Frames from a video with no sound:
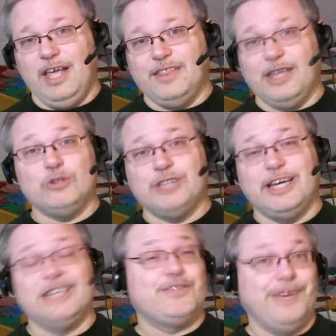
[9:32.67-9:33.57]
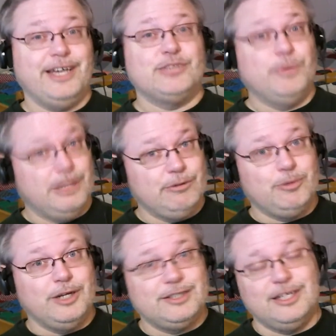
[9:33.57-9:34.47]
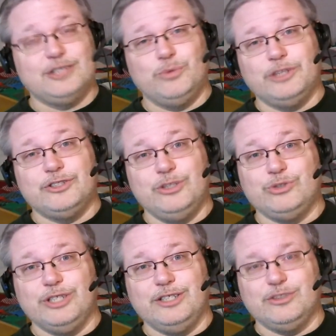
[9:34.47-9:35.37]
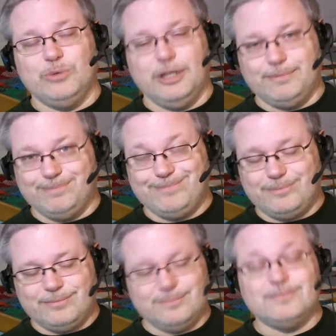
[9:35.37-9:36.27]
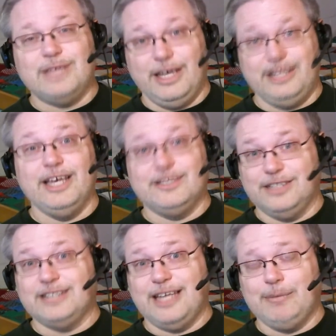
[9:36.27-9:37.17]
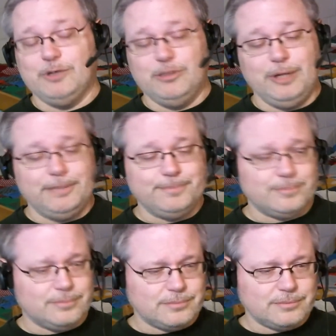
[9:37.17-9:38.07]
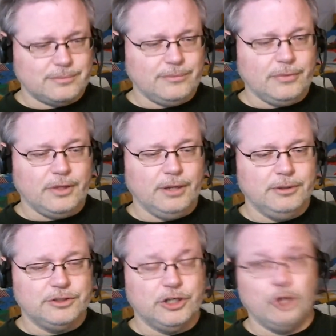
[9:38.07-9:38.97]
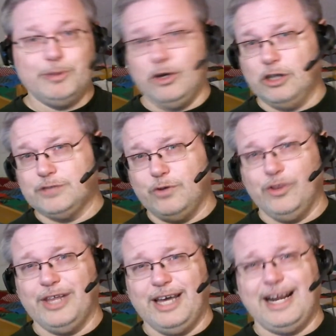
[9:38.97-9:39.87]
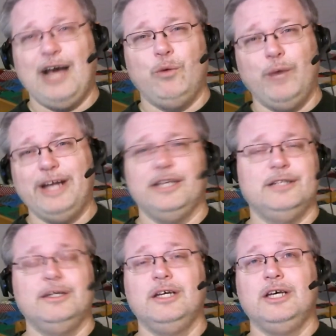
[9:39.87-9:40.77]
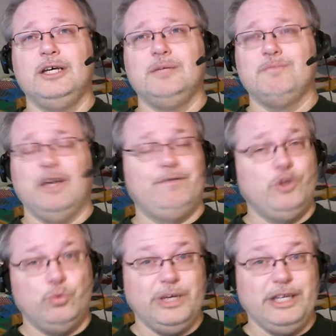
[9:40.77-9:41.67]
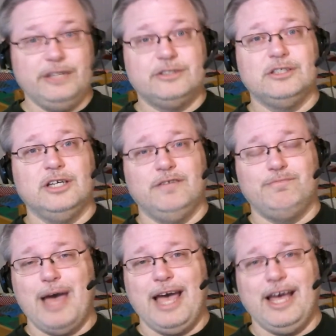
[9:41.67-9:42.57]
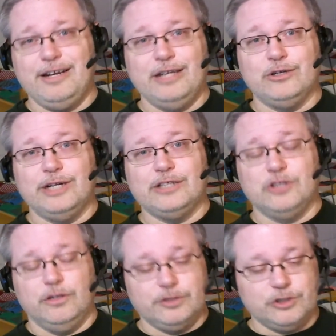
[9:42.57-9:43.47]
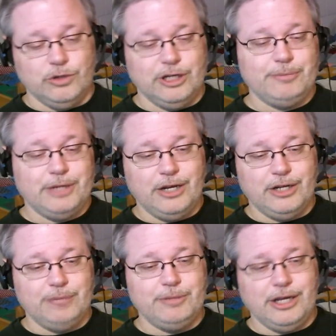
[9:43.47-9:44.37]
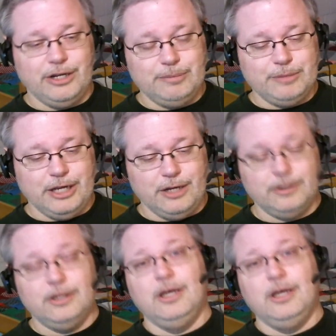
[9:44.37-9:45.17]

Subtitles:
they'll say it's fixed when they replace that switch 2 cities away. And yes, that's happened to me. So because of all that, I waited a few weeks of bad internet service going up, down, up, down, up, down,